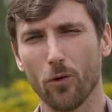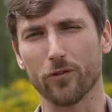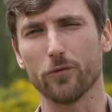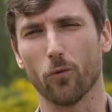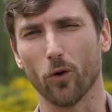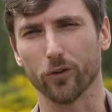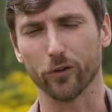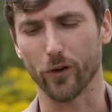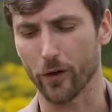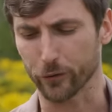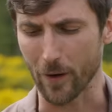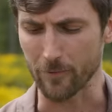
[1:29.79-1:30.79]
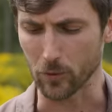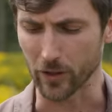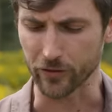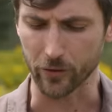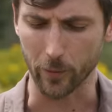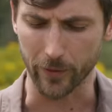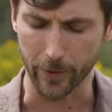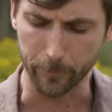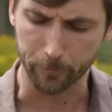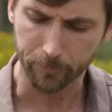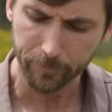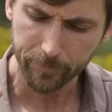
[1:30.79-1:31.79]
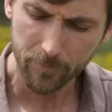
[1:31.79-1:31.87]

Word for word: Russian forces also have militia with them.